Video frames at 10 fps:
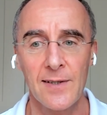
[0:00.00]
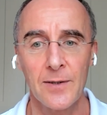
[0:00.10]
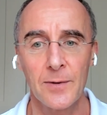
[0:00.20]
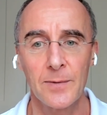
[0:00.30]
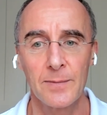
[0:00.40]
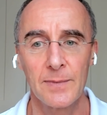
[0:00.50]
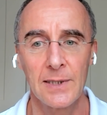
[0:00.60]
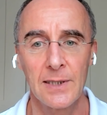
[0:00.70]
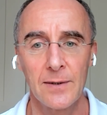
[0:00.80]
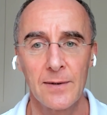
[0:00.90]
So you
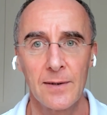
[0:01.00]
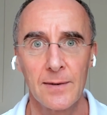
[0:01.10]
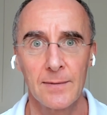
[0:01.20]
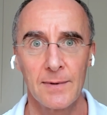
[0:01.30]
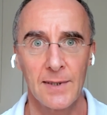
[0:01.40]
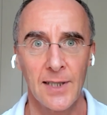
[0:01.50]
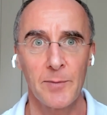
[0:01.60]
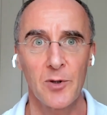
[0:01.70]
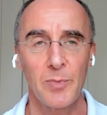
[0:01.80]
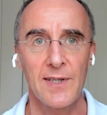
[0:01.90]
know, the
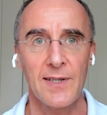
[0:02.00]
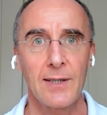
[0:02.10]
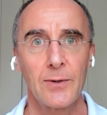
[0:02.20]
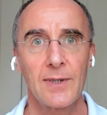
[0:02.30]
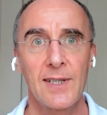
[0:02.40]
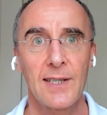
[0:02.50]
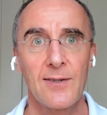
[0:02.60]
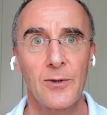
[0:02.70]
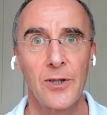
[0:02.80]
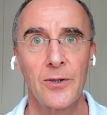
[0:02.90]
I'm too busy or it
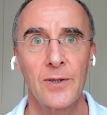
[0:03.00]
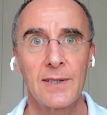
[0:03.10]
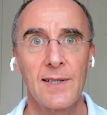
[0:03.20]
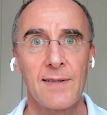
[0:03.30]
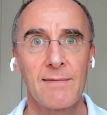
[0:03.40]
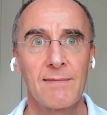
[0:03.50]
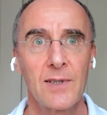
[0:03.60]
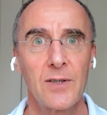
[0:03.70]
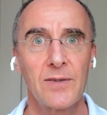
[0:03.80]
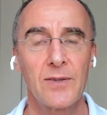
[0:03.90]
takes too long is
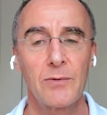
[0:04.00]
not